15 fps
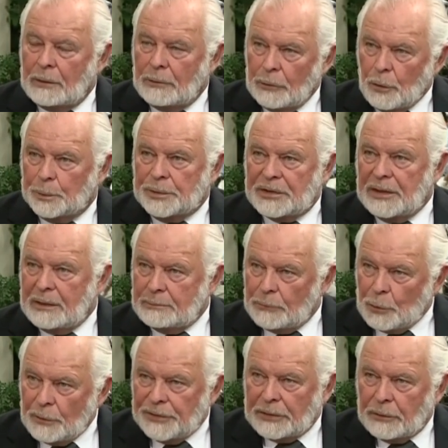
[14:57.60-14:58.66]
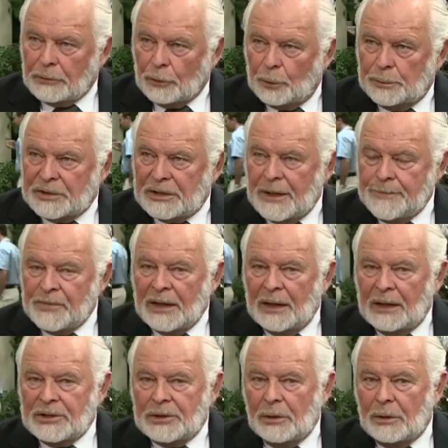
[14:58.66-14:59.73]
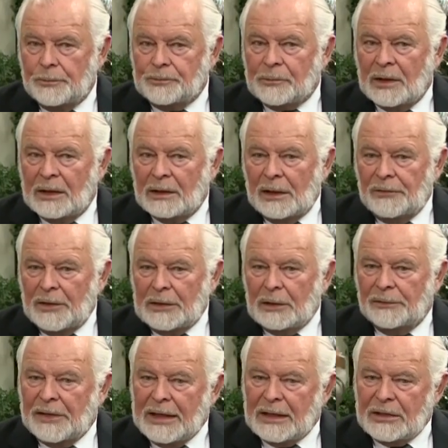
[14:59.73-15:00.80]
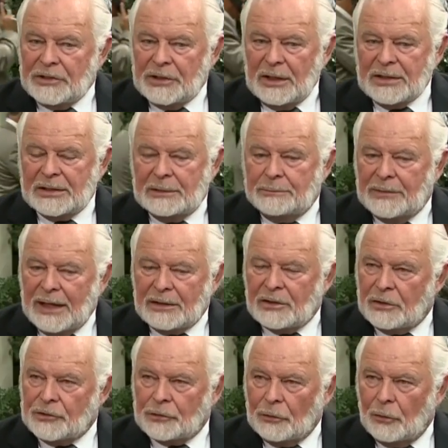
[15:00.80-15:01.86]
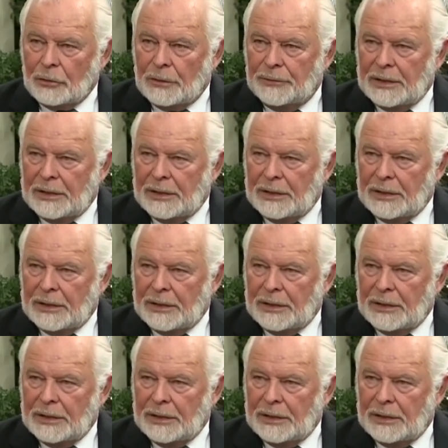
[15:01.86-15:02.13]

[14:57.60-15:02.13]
groups. They move in groups. And so they figure if they can just get control